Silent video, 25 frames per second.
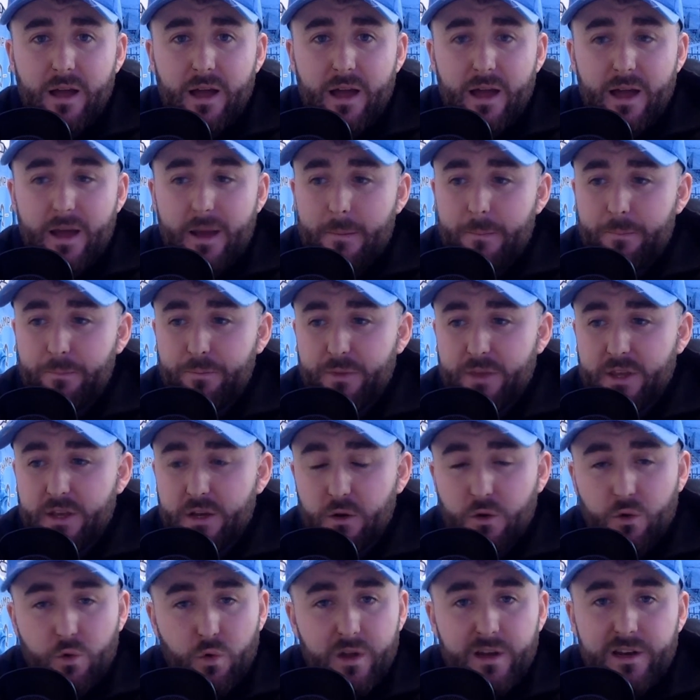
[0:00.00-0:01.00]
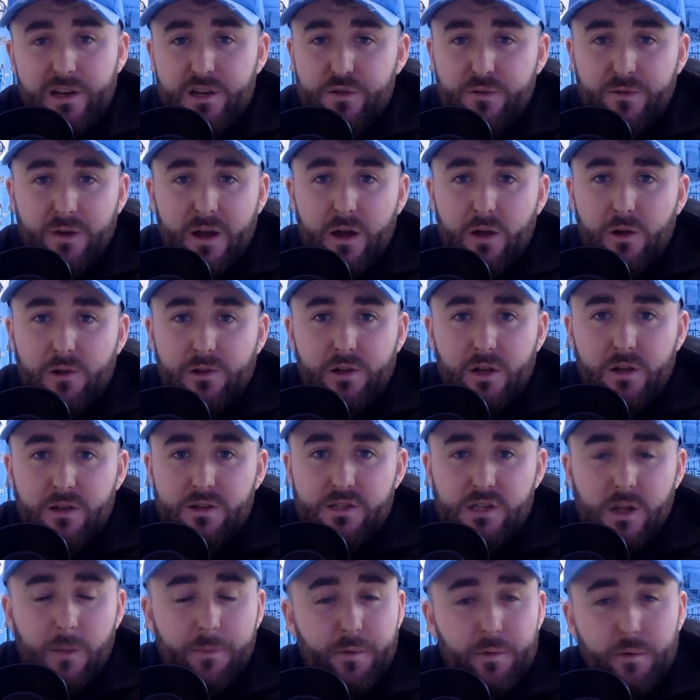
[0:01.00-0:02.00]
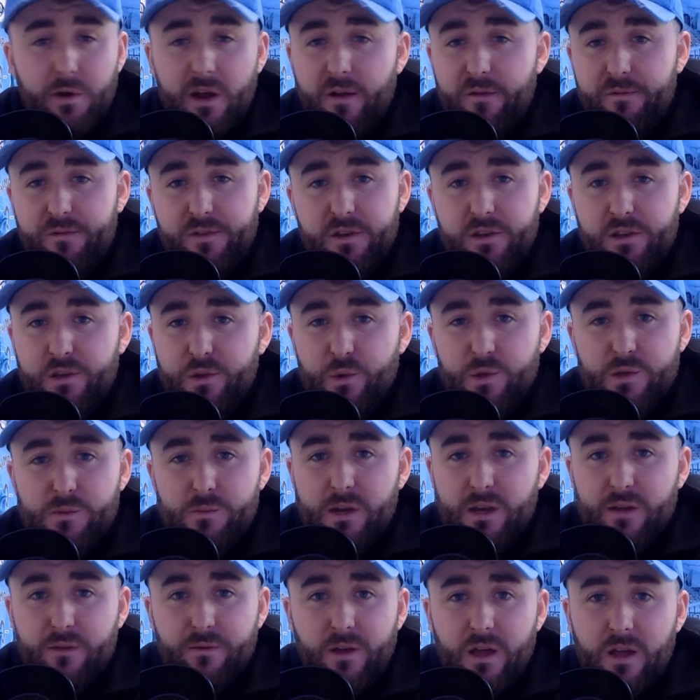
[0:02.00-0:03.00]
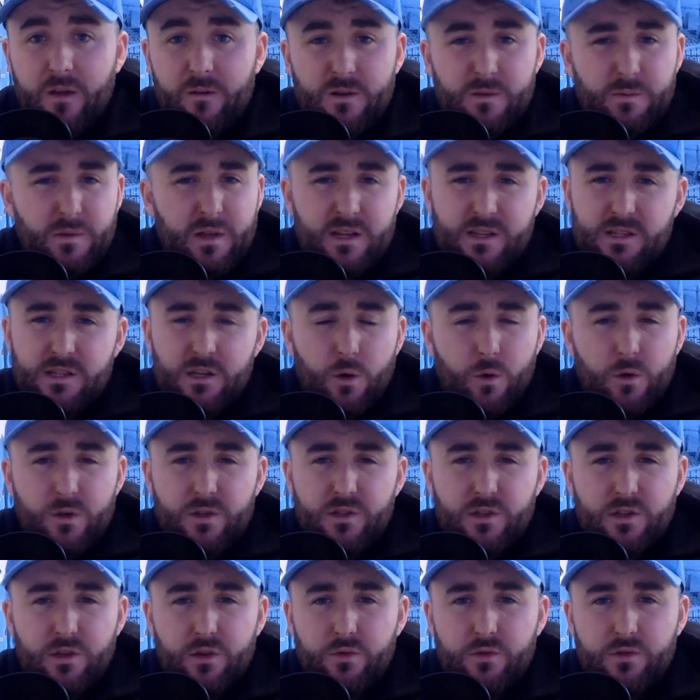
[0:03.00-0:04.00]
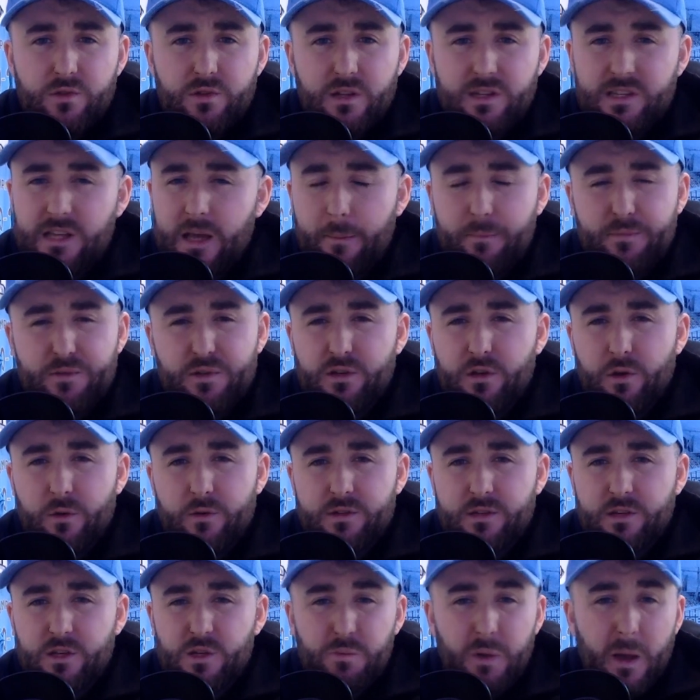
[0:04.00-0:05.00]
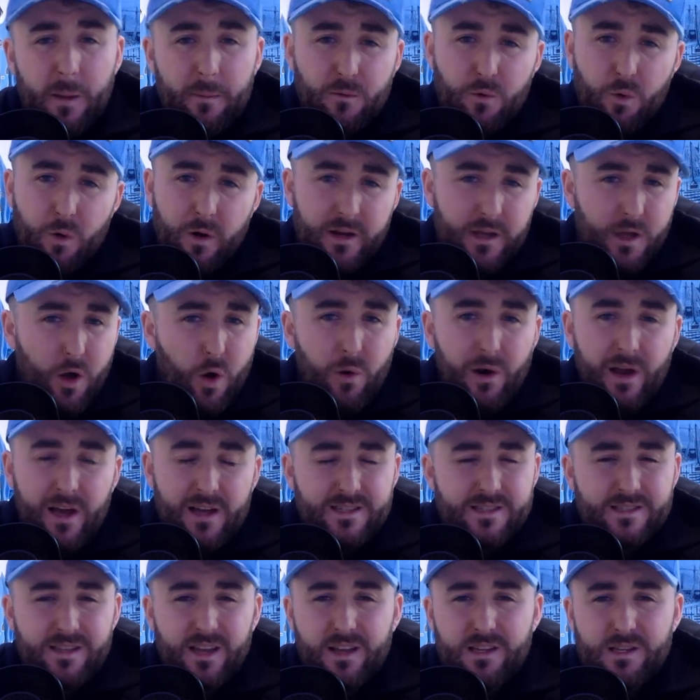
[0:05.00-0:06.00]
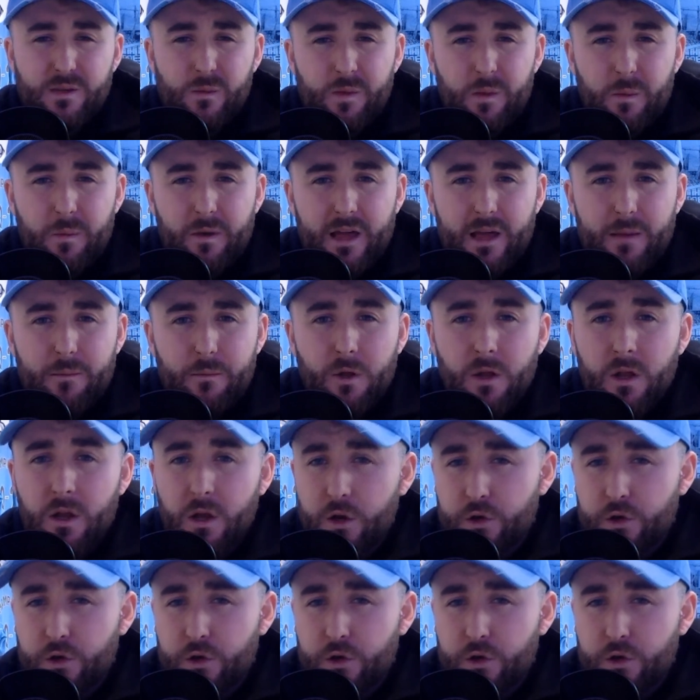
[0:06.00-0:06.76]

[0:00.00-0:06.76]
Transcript: Grealish fouled non-stop. The ref didn't do us many favours, but that's no excuse. That's absolutely no excuse. Pep Guardiola has to take some of the blame.